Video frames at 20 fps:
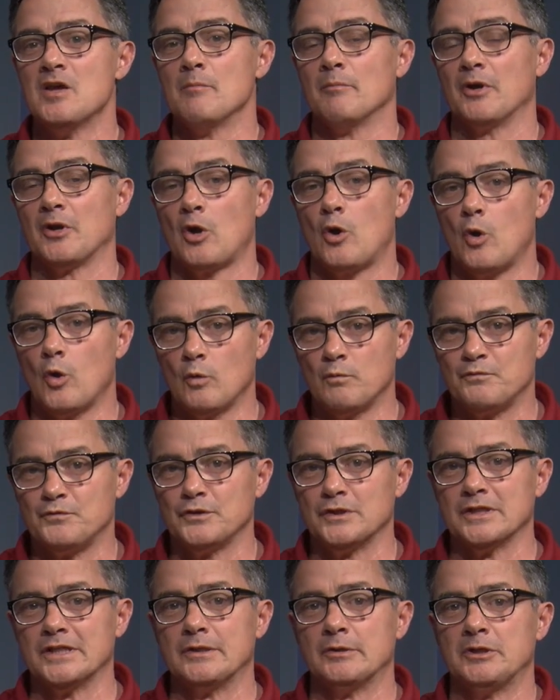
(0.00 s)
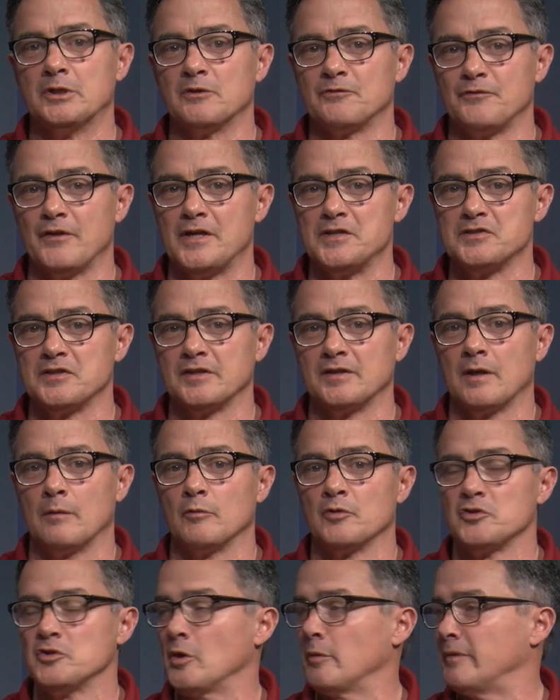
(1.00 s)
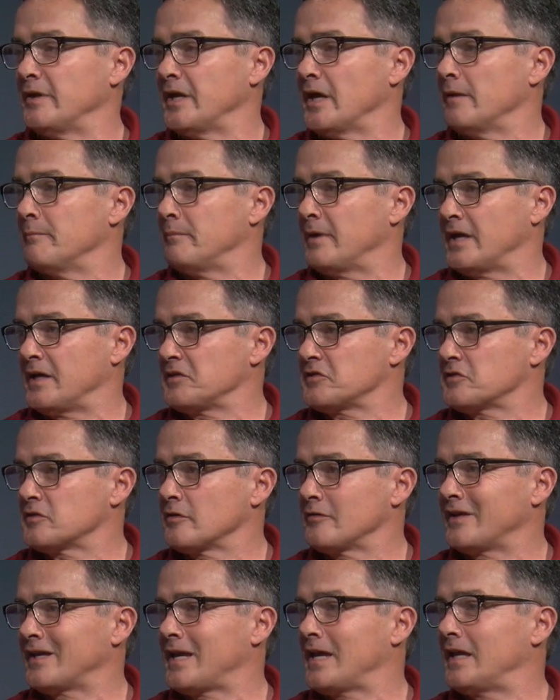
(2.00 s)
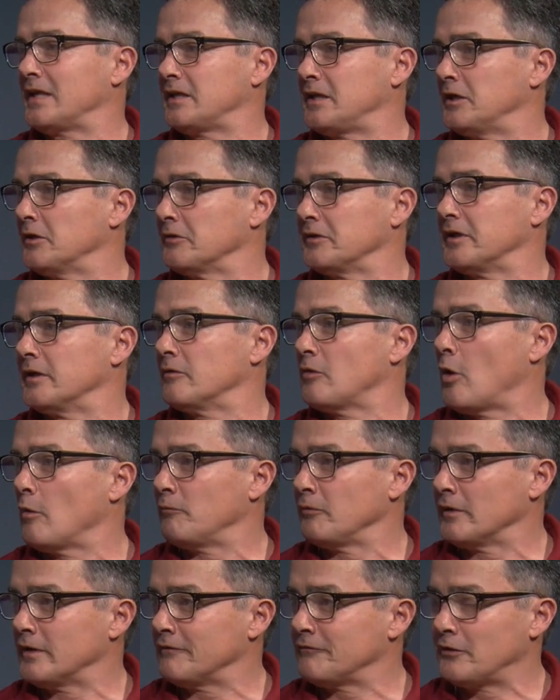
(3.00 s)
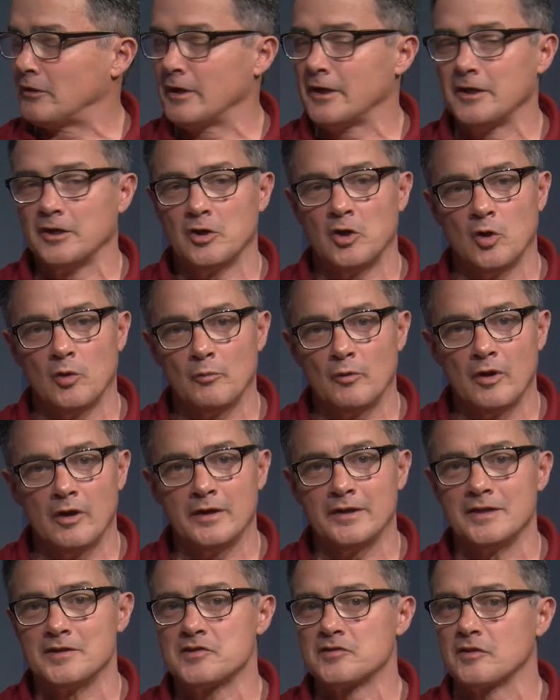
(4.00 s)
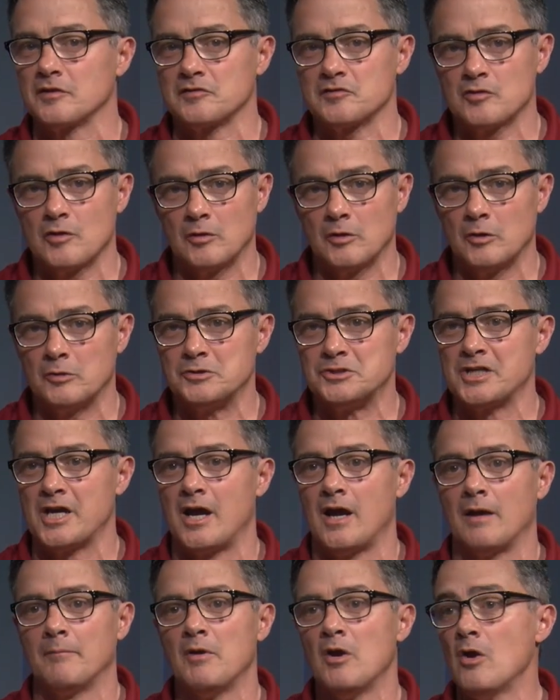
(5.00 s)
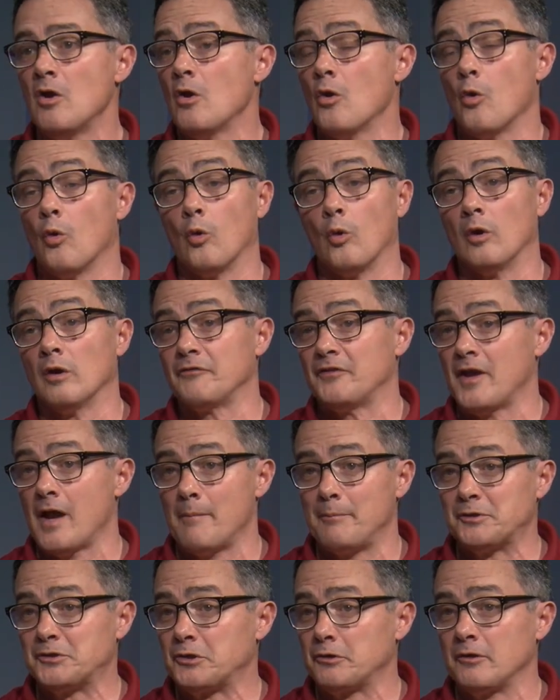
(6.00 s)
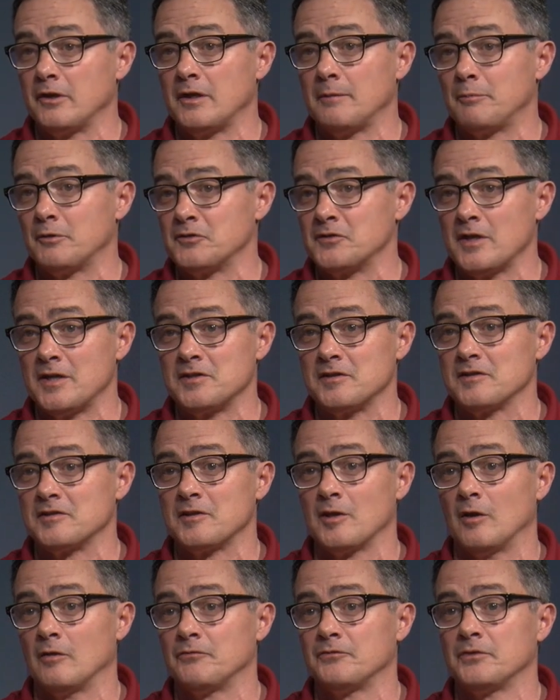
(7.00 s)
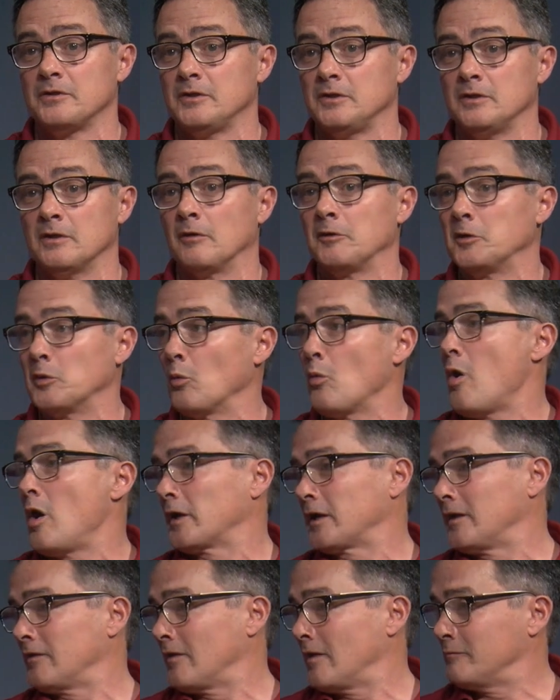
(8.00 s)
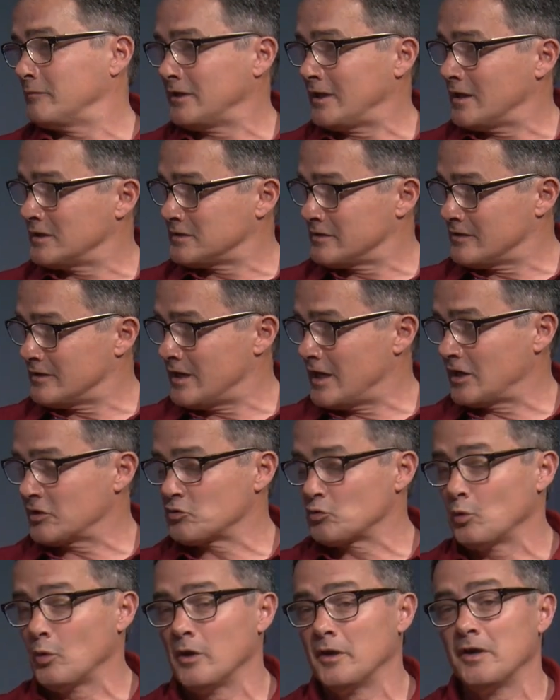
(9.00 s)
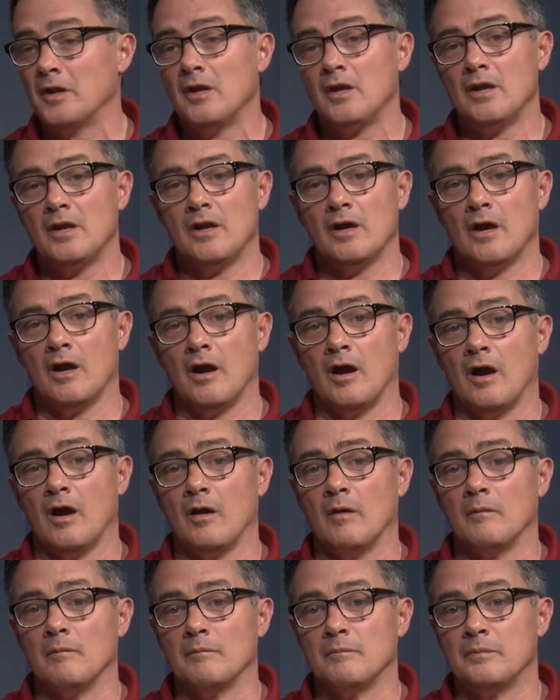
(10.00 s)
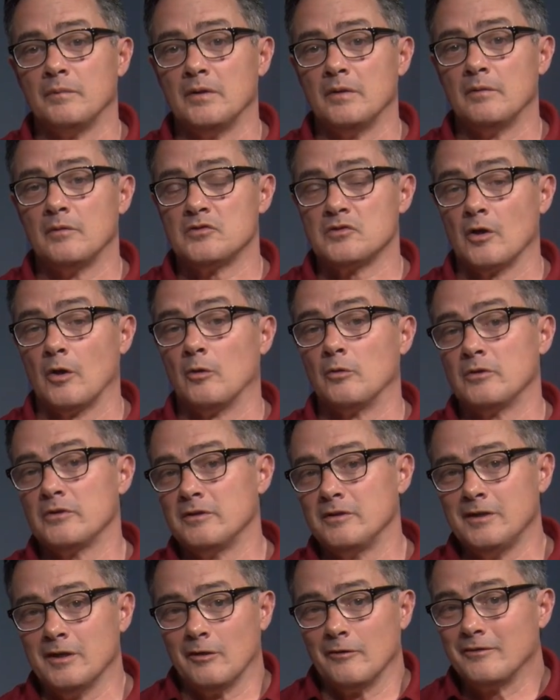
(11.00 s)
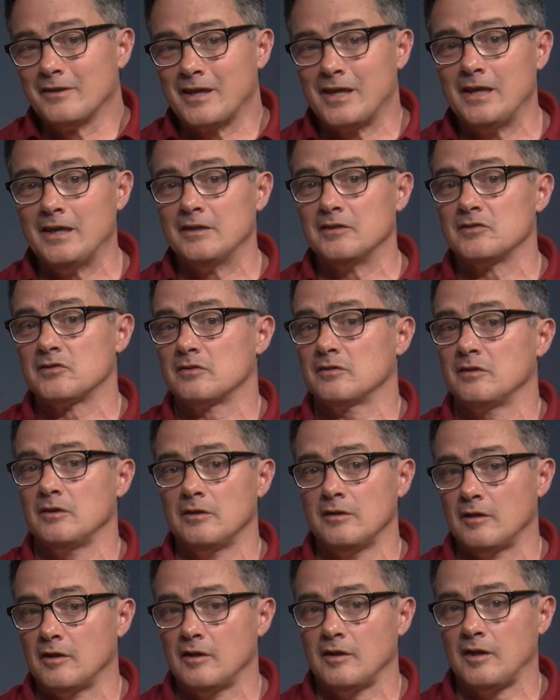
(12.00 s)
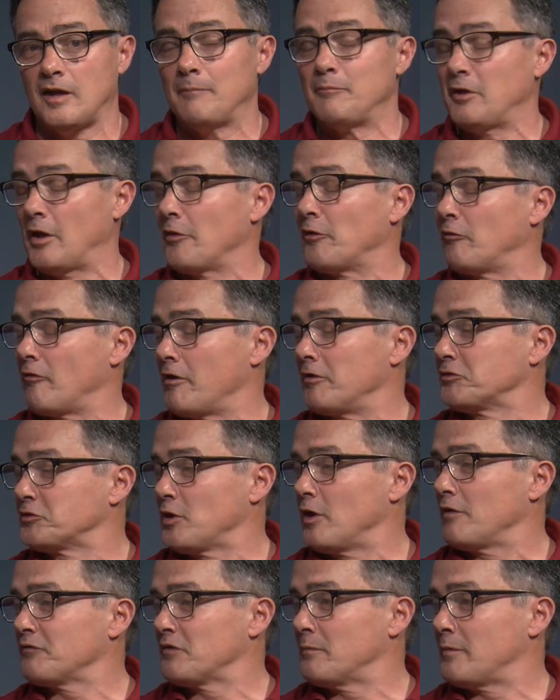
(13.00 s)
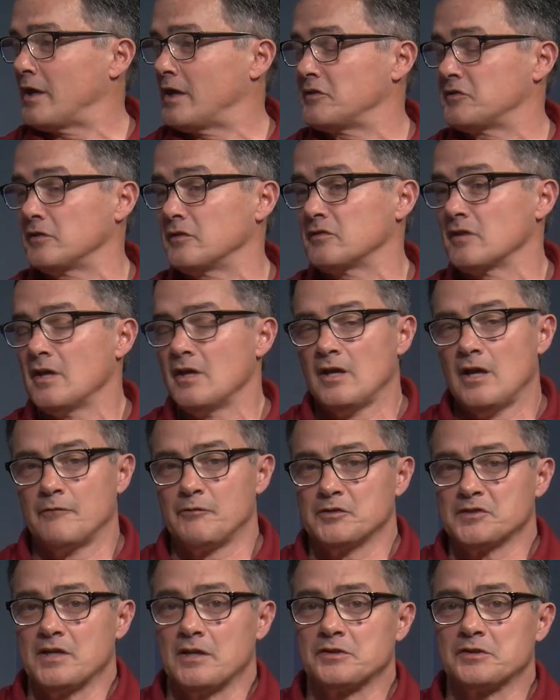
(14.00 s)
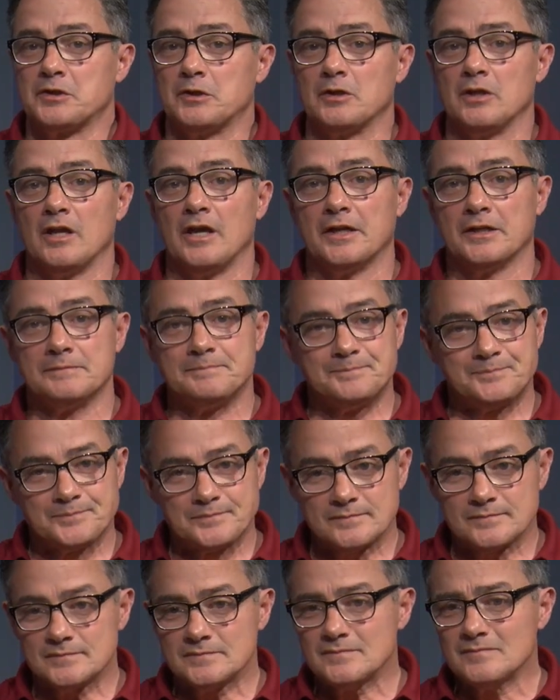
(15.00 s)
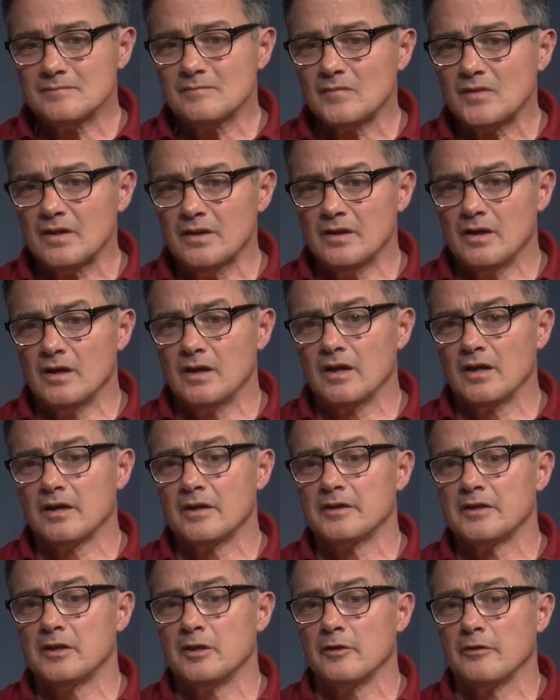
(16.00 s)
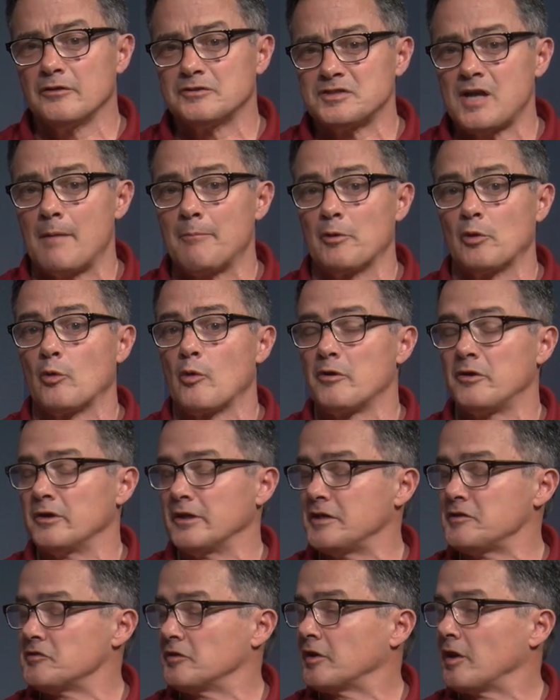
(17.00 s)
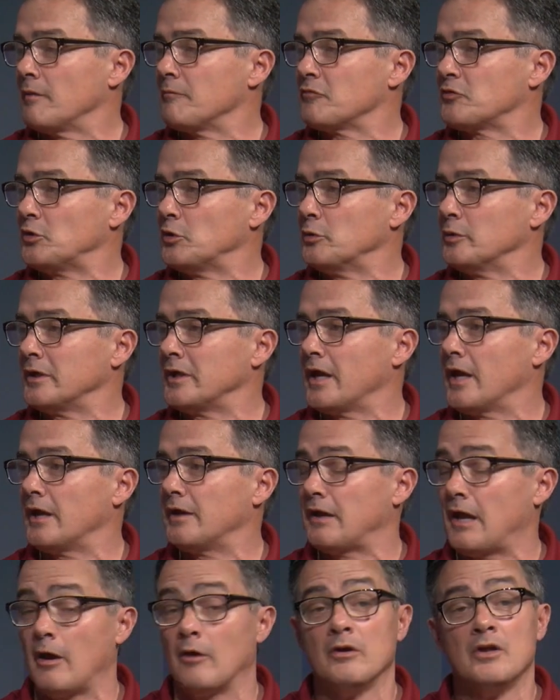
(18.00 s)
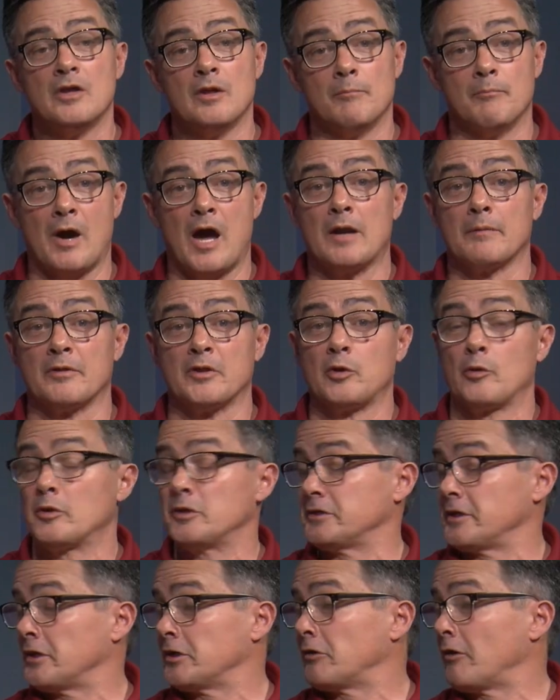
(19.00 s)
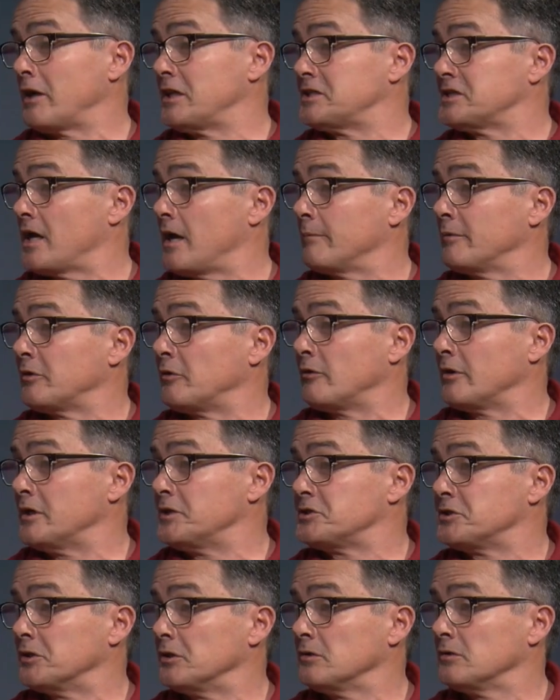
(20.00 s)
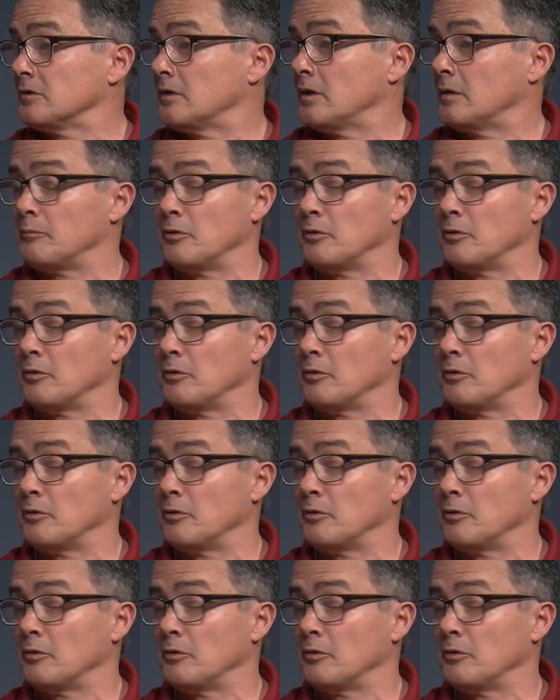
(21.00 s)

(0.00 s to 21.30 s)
But hopefully you're facing them with nobody on base, so they can't kill you. Hopefully if they're hitting a home run, it's a solo job, or if the opportunity presents itself, you're walking them to get to the next one. So, the key is keep the other runners off the bases. And for South Carolina, the top of the order needs to come through again. Now, bottom of the order did a great job in the regional.